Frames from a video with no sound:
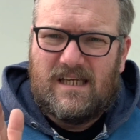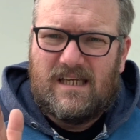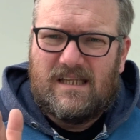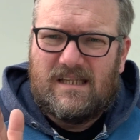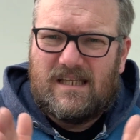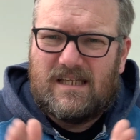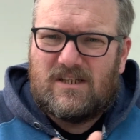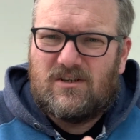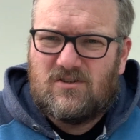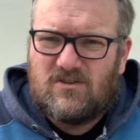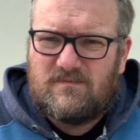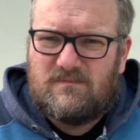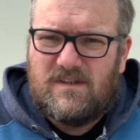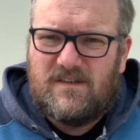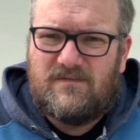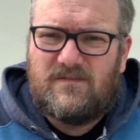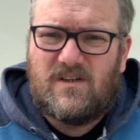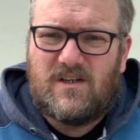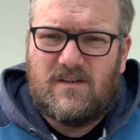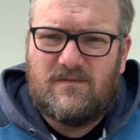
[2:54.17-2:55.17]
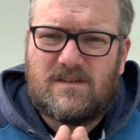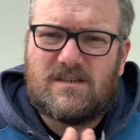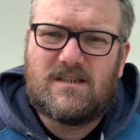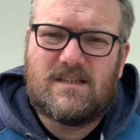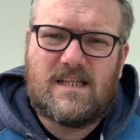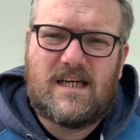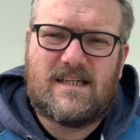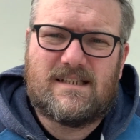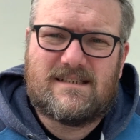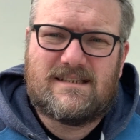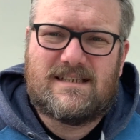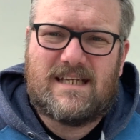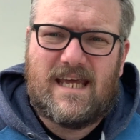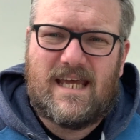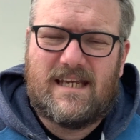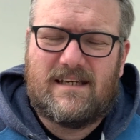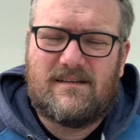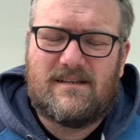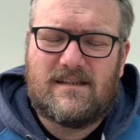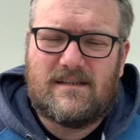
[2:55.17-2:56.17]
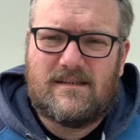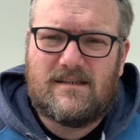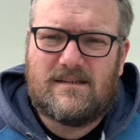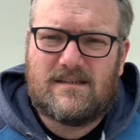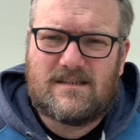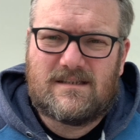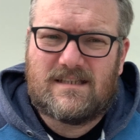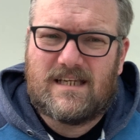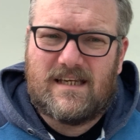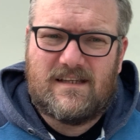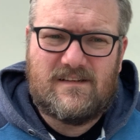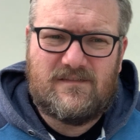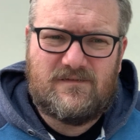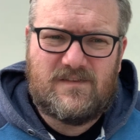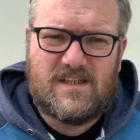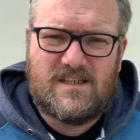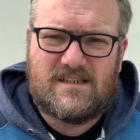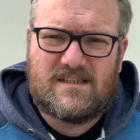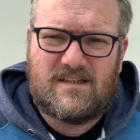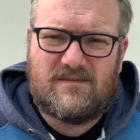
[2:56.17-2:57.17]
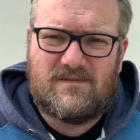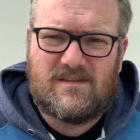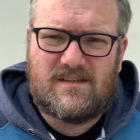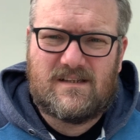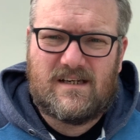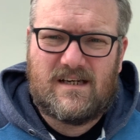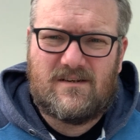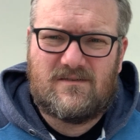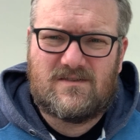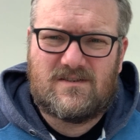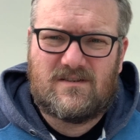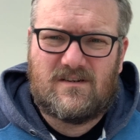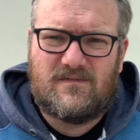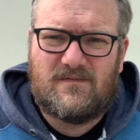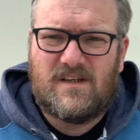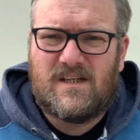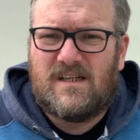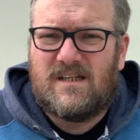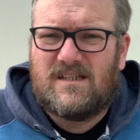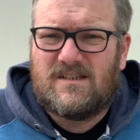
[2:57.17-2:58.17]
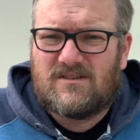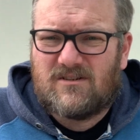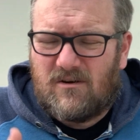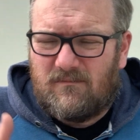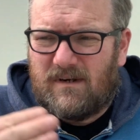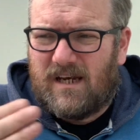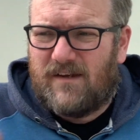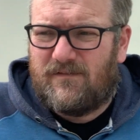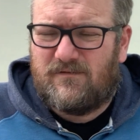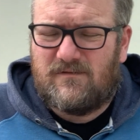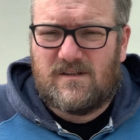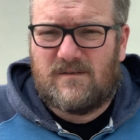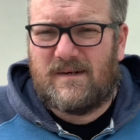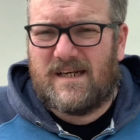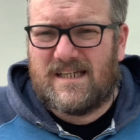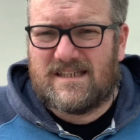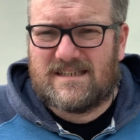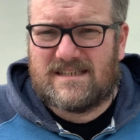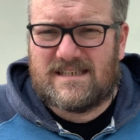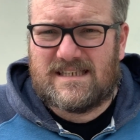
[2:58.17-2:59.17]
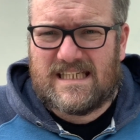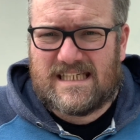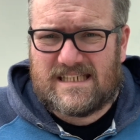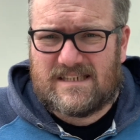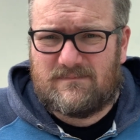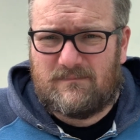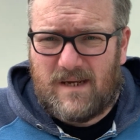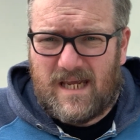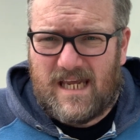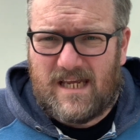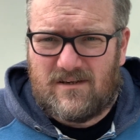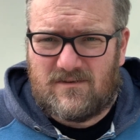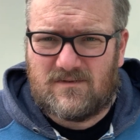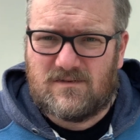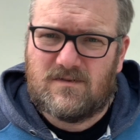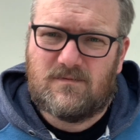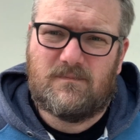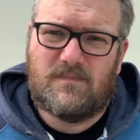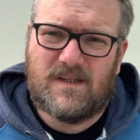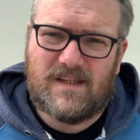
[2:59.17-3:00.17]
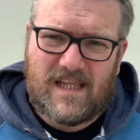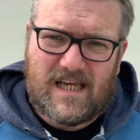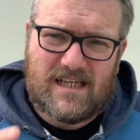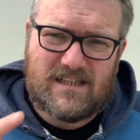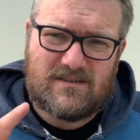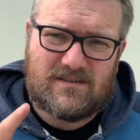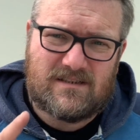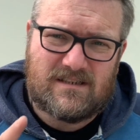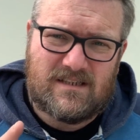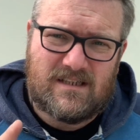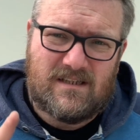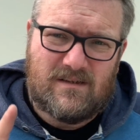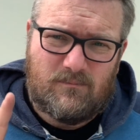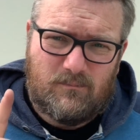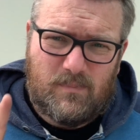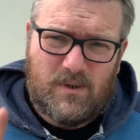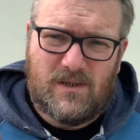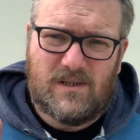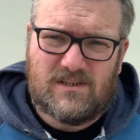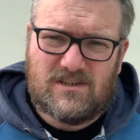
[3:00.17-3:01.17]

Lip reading: They cost me a £5, so that's 10. Take the fees and everything else off. So I'm left with about £6, but that's per